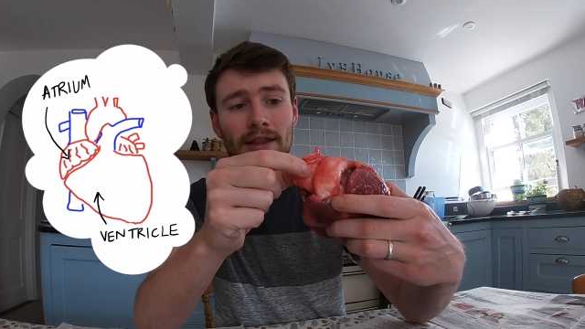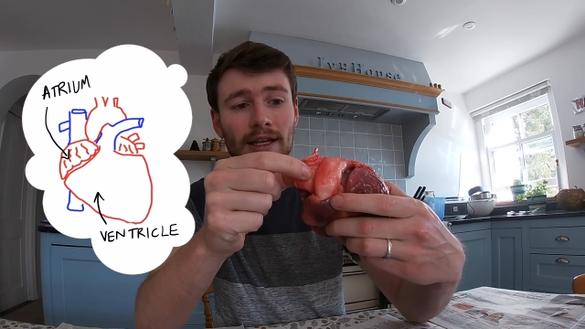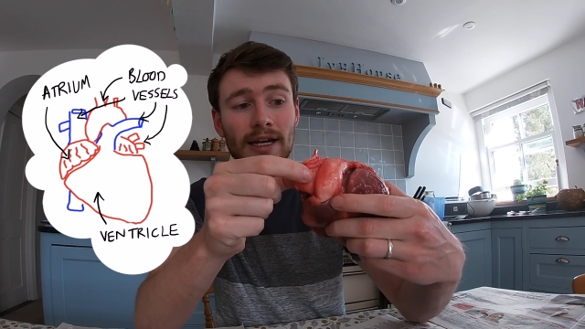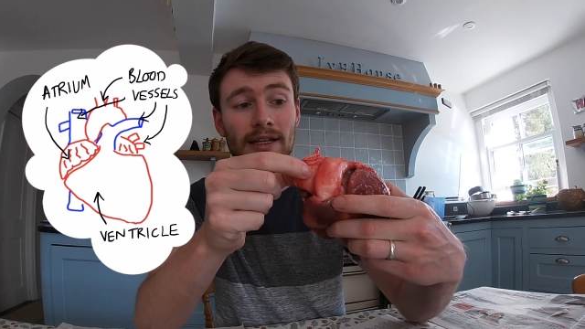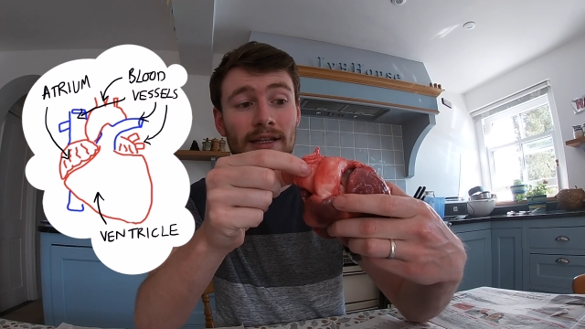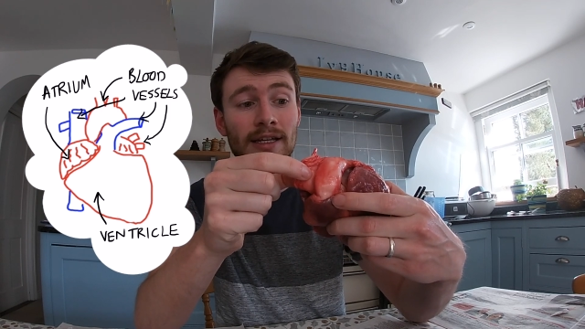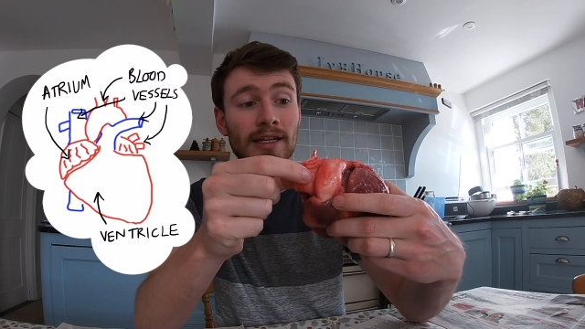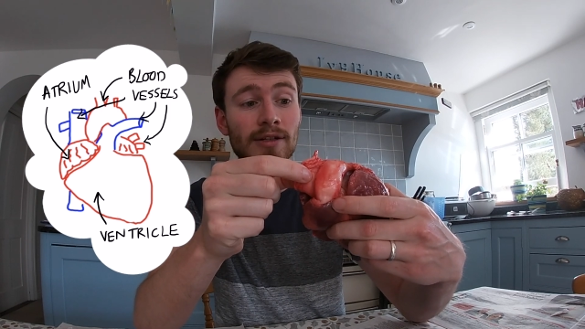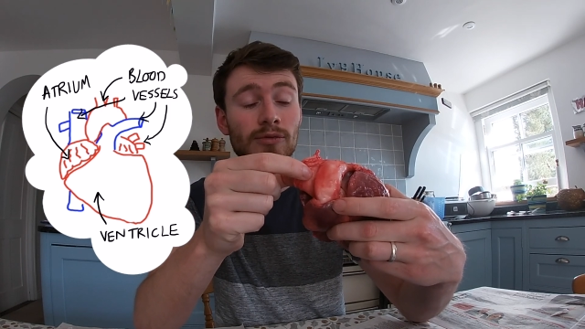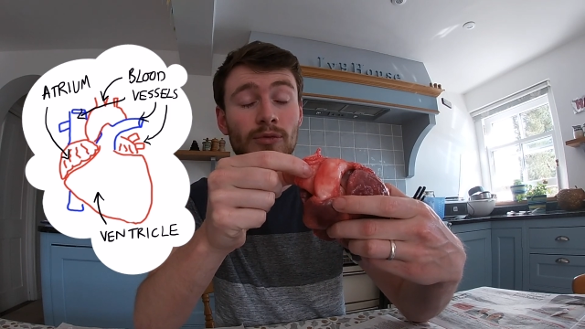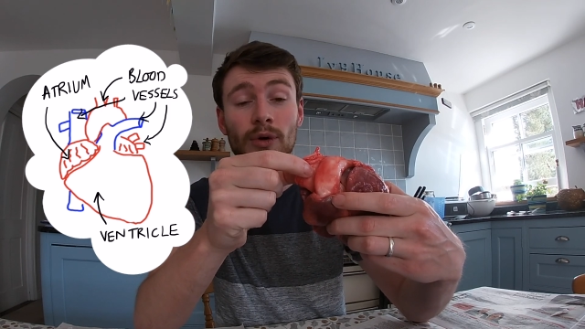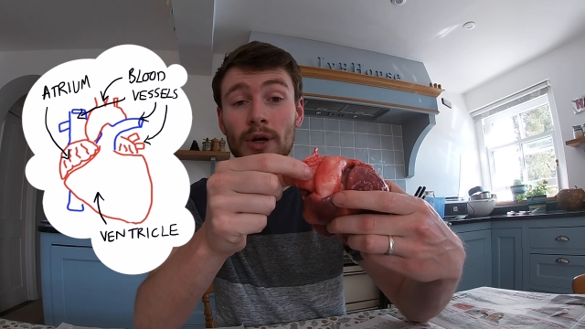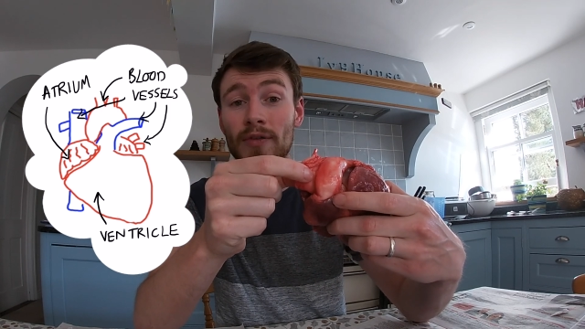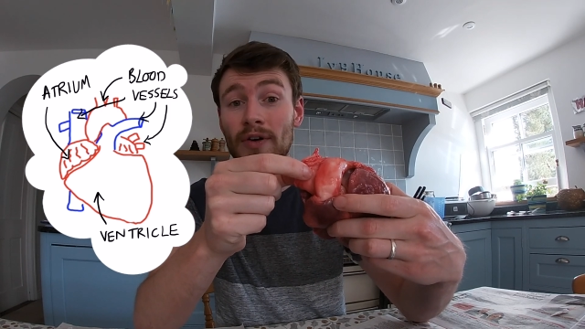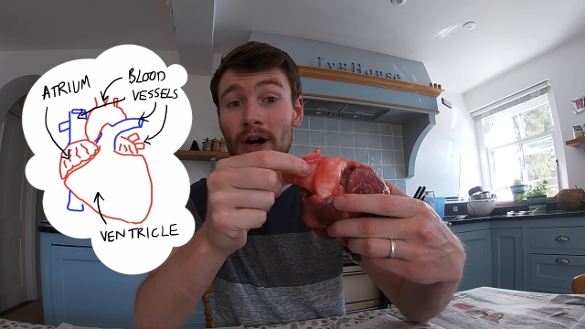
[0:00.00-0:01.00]
That is
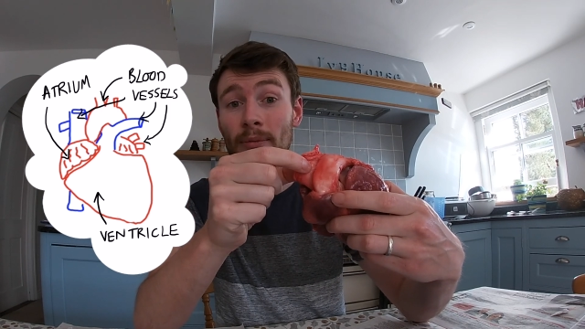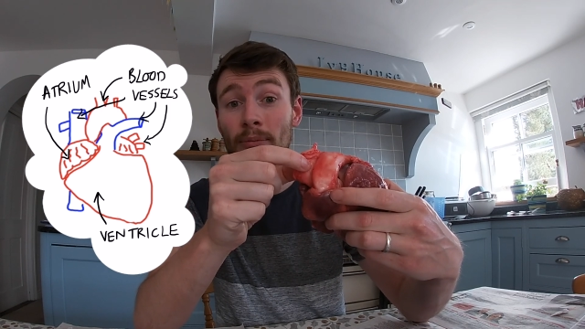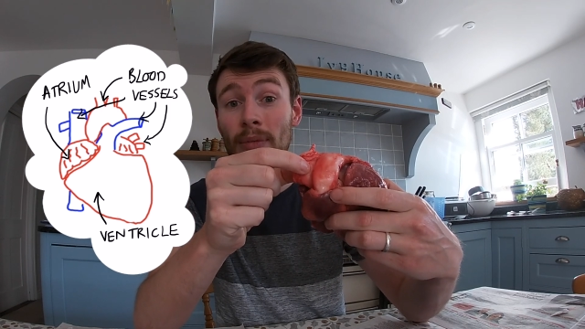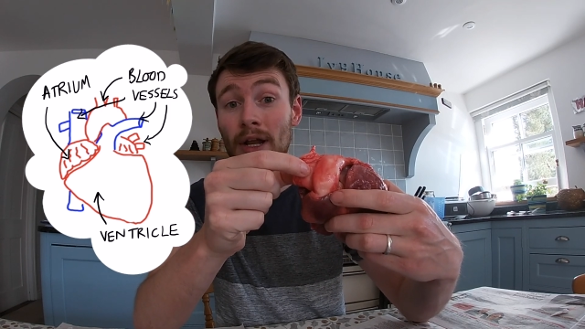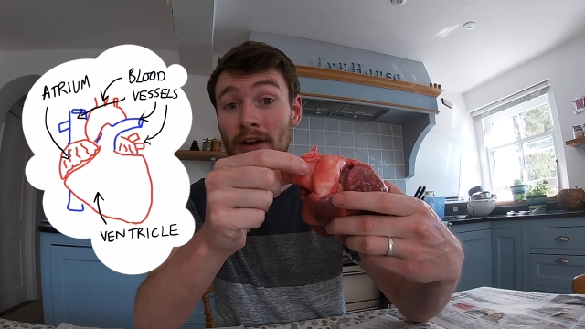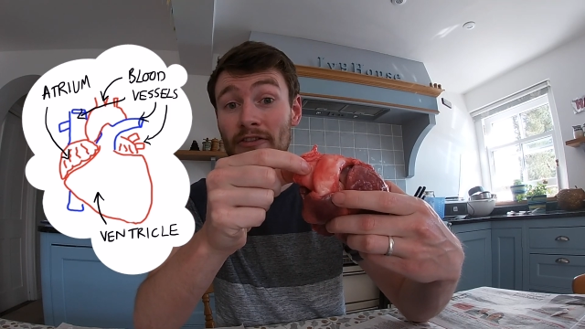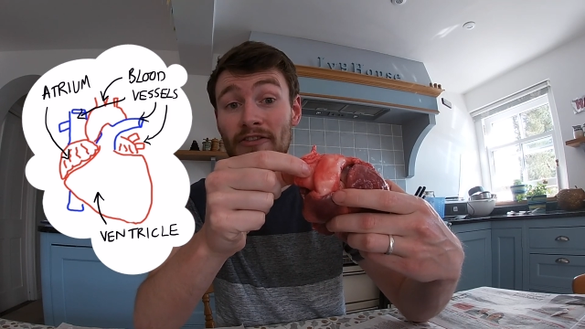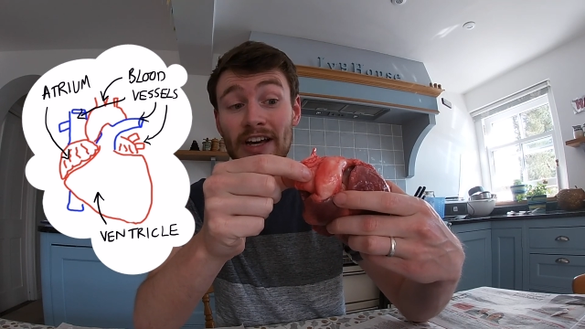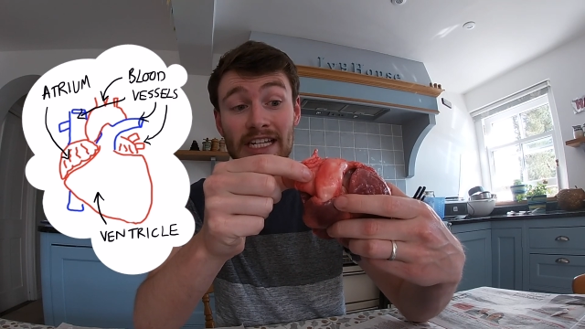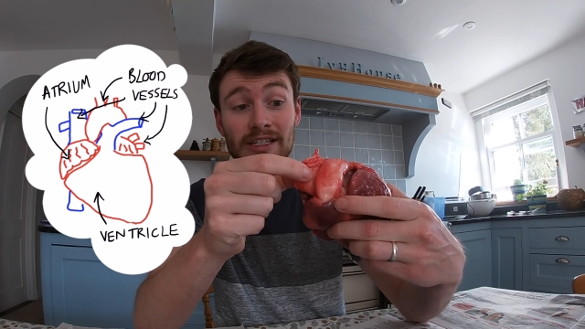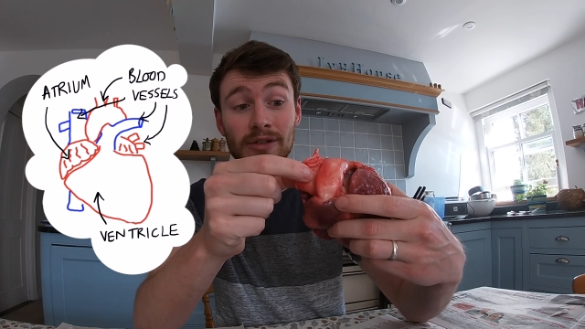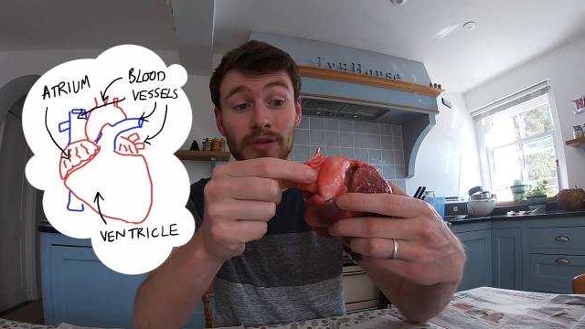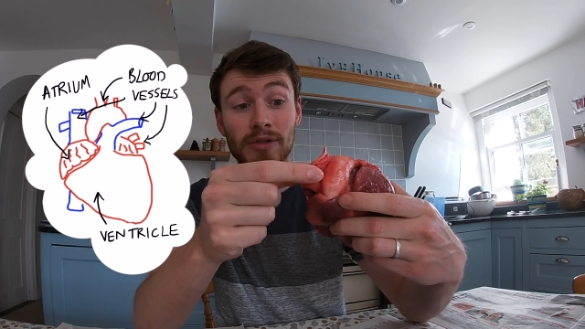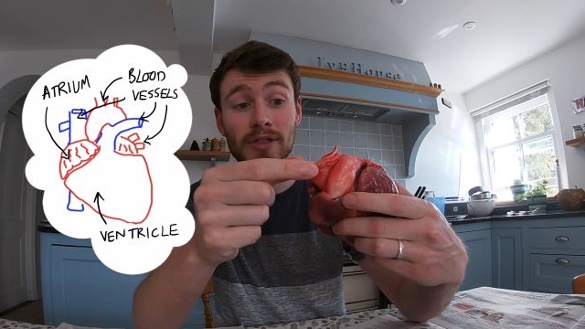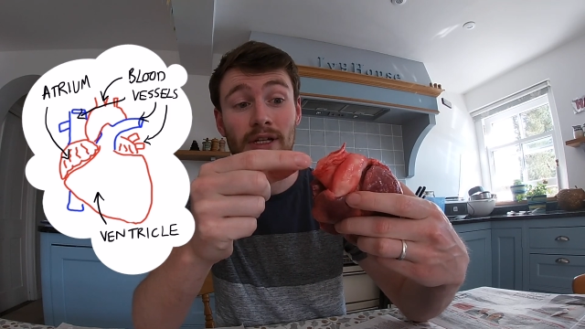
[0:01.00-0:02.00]
one of our blood
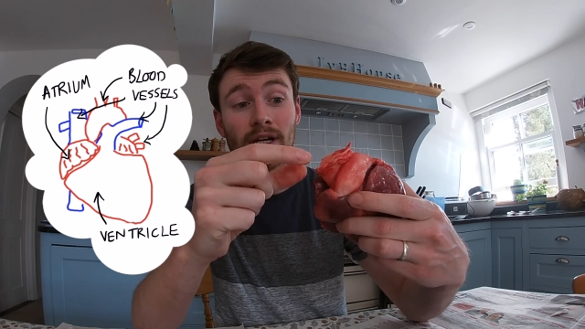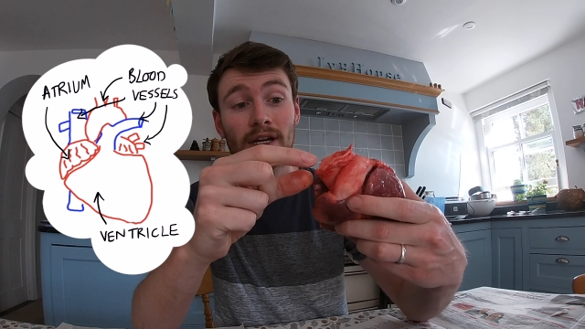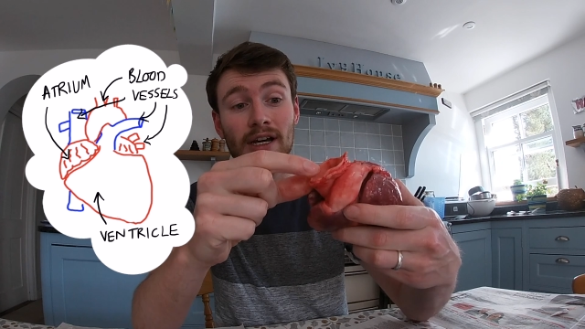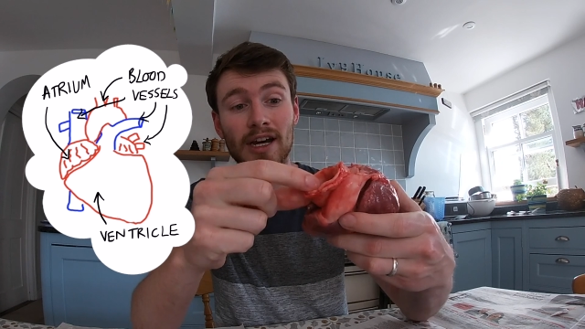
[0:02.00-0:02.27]
vessels,